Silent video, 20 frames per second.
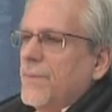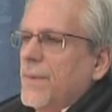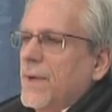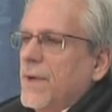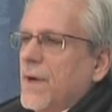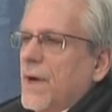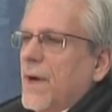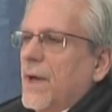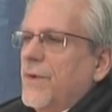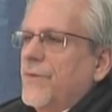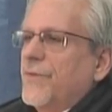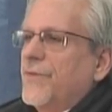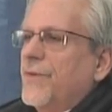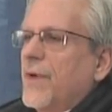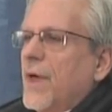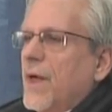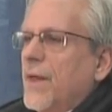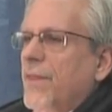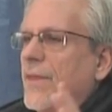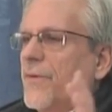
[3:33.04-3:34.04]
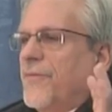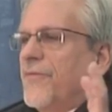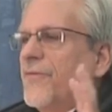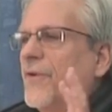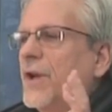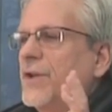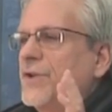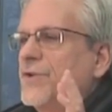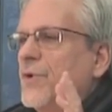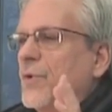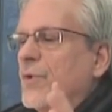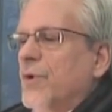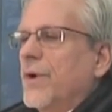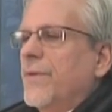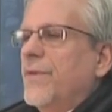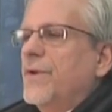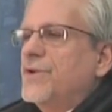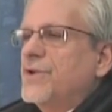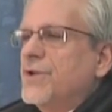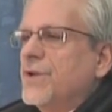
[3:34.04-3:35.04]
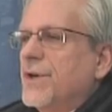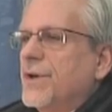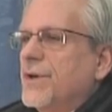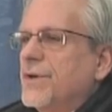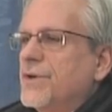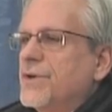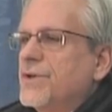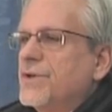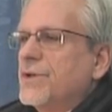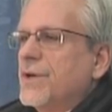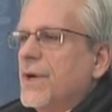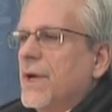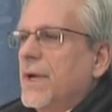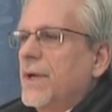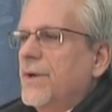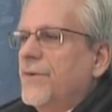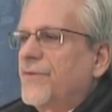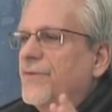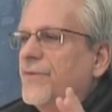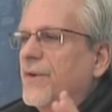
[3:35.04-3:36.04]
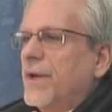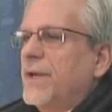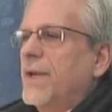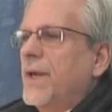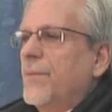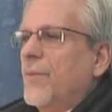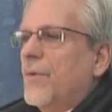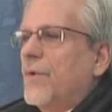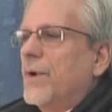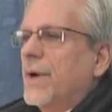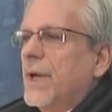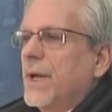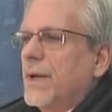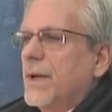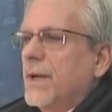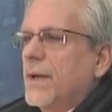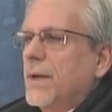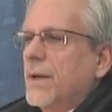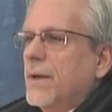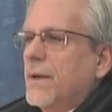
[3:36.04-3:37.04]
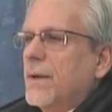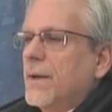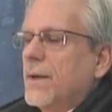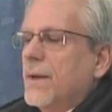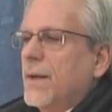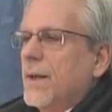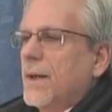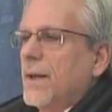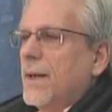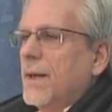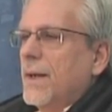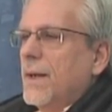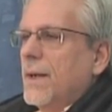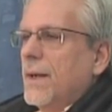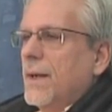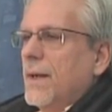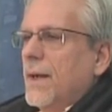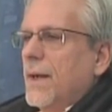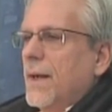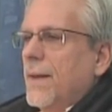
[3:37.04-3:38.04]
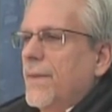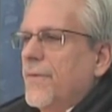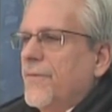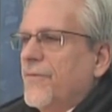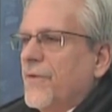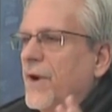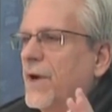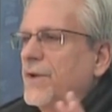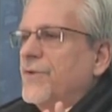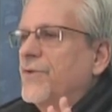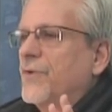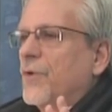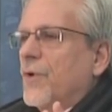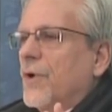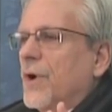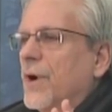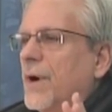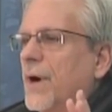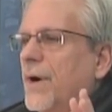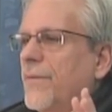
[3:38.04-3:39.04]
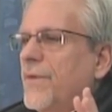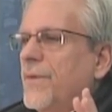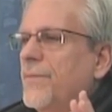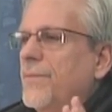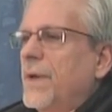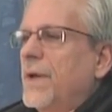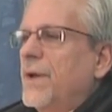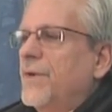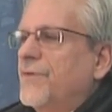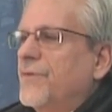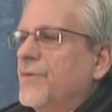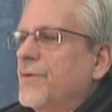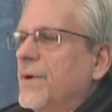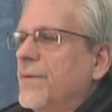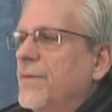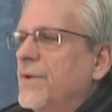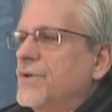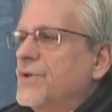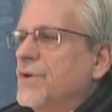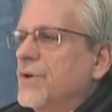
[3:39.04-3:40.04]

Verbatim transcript: because the front door of the church is Sunday morning and the front door of the ministry of the